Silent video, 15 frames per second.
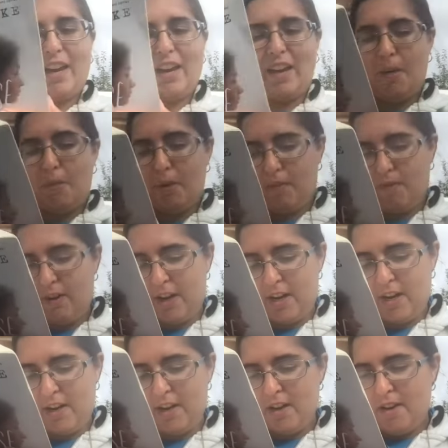it, and when I
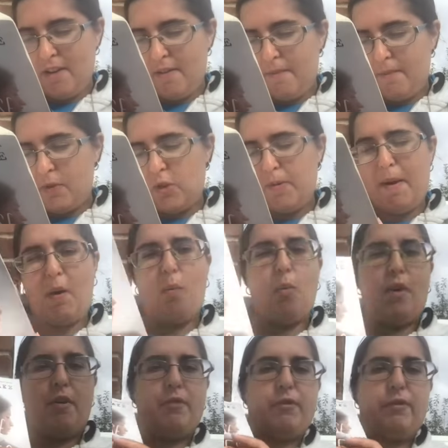read to about
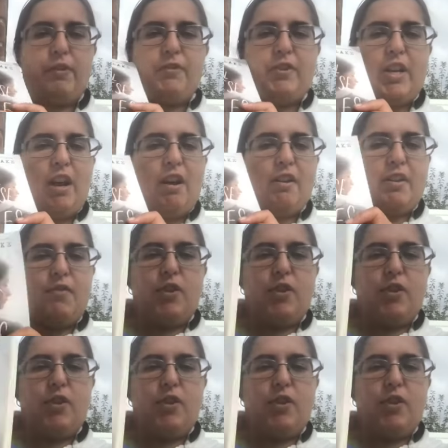150, I'll give